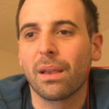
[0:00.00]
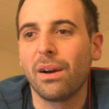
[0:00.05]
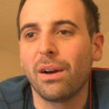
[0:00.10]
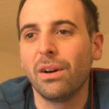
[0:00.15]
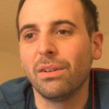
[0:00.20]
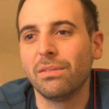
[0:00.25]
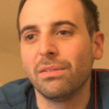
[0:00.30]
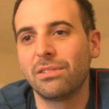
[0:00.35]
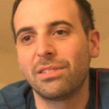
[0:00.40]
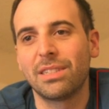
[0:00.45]

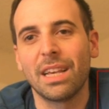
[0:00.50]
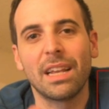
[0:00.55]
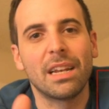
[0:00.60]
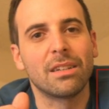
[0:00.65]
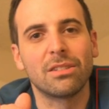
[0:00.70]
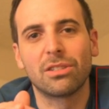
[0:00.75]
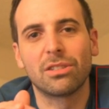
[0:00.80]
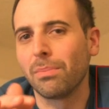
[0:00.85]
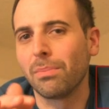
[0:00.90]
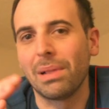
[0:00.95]
on
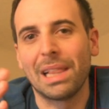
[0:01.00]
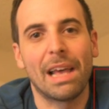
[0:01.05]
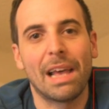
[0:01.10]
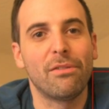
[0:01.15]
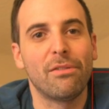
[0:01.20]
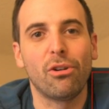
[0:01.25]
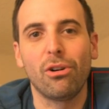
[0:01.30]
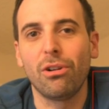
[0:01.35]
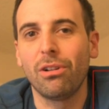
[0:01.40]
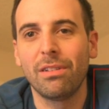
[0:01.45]
setting some
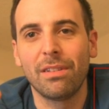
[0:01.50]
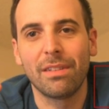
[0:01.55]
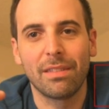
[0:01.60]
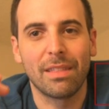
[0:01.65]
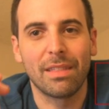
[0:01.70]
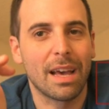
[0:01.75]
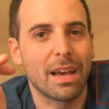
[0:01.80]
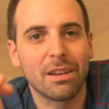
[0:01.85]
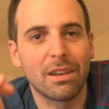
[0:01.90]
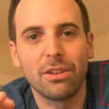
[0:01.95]
level
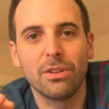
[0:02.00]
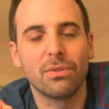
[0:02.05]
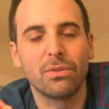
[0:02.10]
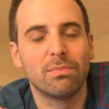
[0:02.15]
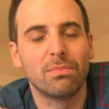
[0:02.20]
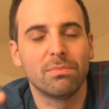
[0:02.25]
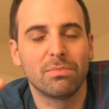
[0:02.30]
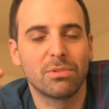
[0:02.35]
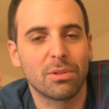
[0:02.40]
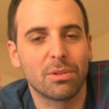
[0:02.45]

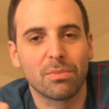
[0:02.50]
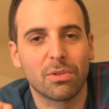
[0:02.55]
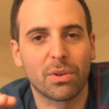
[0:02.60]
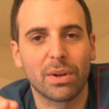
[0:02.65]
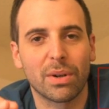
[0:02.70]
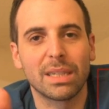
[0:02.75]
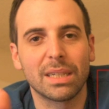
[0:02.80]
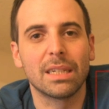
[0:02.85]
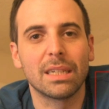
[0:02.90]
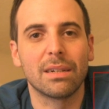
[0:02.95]
some
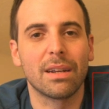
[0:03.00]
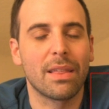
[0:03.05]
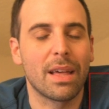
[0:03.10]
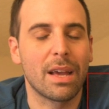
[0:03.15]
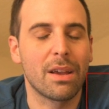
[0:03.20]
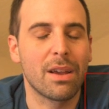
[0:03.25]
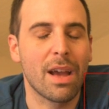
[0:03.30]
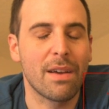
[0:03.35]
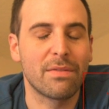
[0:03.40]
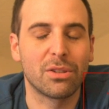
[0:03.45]
criteria that
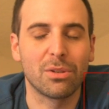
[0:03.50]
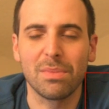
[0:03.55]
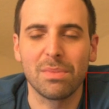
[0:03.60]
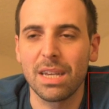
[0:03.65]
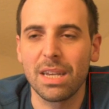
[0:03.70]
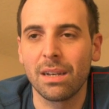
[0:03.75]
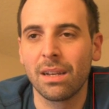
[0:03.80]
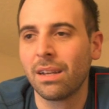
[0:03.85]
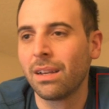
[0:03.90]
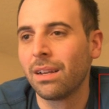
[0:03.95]
you have to
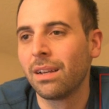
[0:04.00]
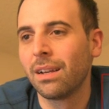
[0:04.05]
meet.